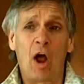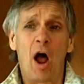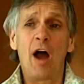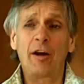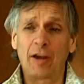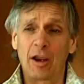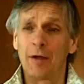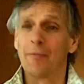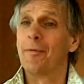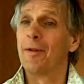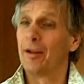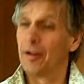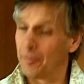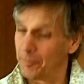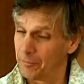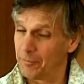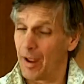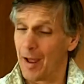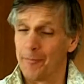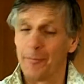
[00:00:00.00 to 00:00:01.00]
talking
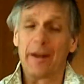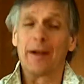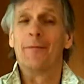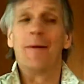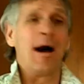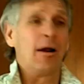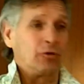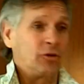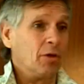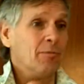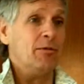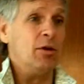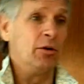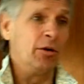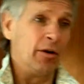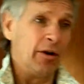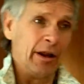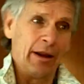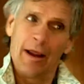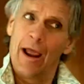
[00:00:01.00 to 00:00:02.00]
a bit about
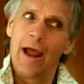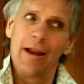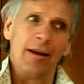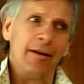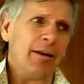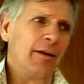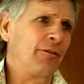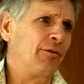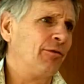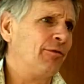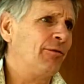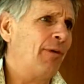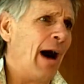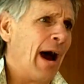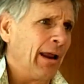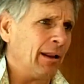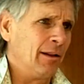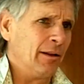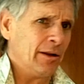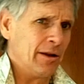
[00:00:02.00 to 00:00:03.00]
community, and it is
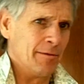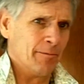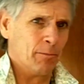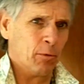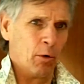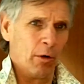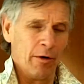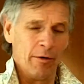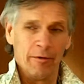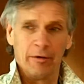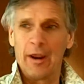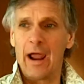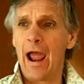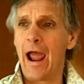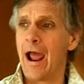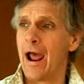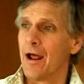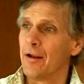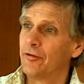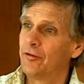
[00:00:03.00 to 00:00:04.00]
vitally important.
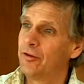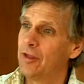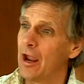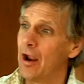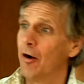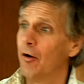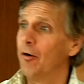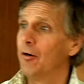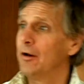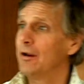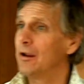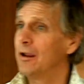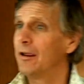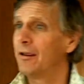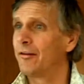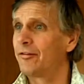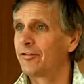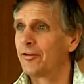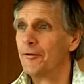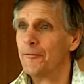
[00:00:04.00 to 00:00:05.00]
And there
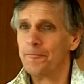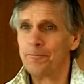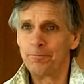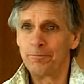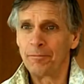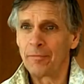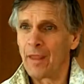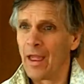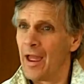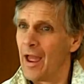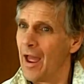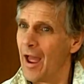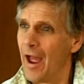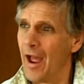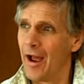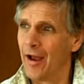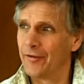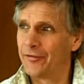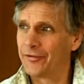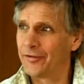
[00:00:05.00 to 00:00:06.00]
is,
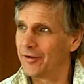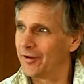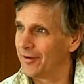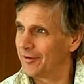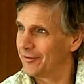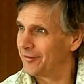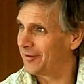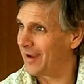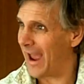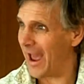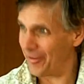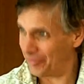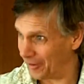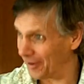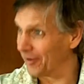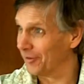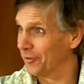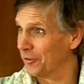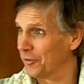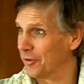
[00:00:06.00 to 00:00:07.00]
as Kathy
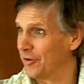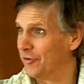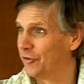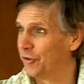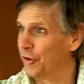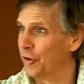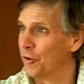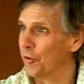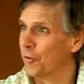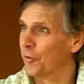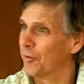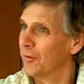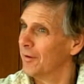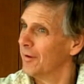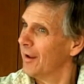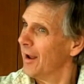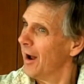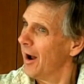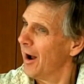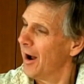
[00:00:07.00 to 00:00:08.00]
alluded to,
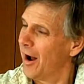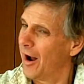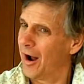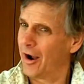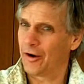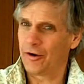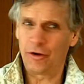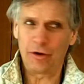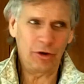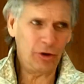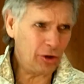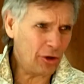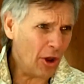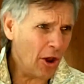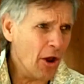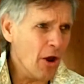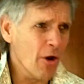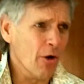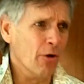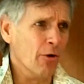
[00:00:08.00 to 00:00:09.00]
a
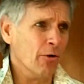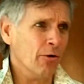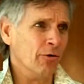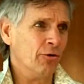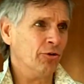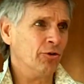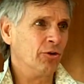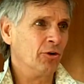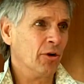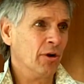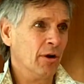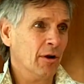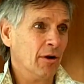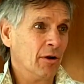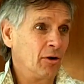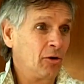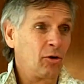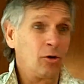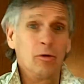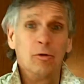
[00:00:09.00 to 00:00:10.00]
huge
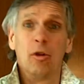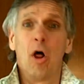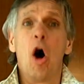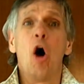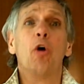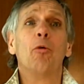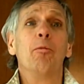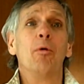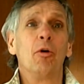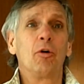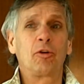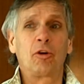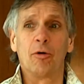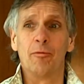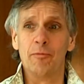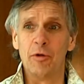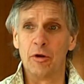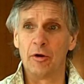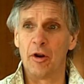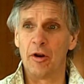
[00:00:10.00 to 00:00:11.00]
global
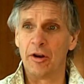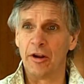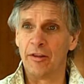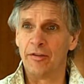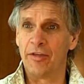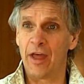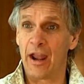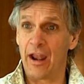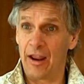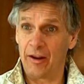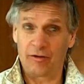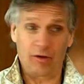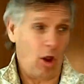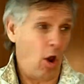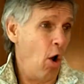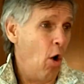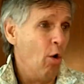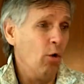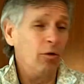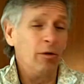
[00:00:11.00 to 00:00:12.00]
community that is
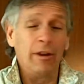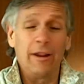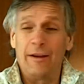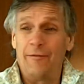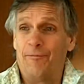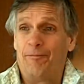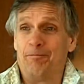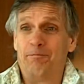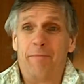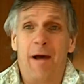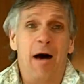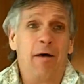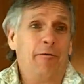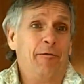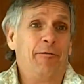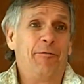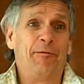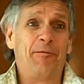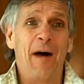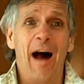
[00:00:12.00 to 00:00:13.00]
only
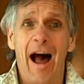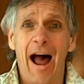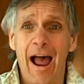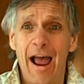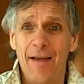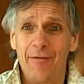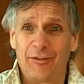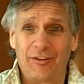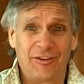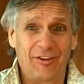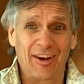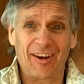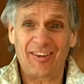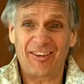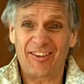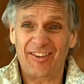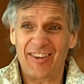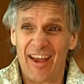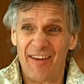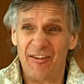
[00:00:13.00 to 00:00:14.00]
about 5, 6,
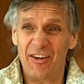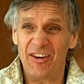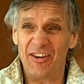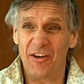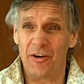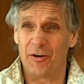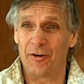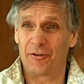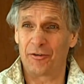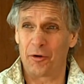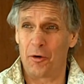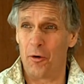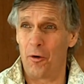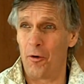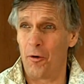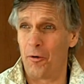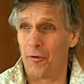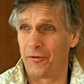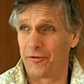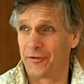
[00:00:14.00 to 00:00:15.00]
7 years
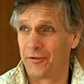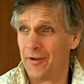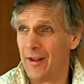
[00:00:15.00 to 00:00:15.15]
old,